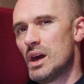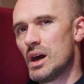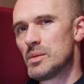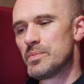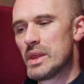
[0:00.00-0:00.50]

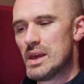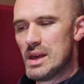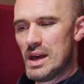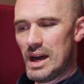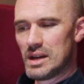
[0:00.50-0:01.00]

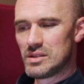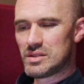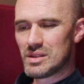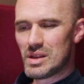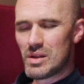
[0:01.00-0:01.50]

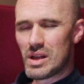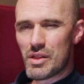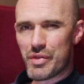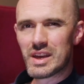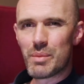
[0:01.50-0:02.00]
and
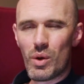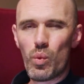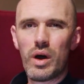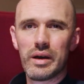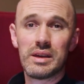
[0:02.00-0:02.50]
think about
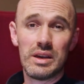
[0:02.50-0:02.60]
why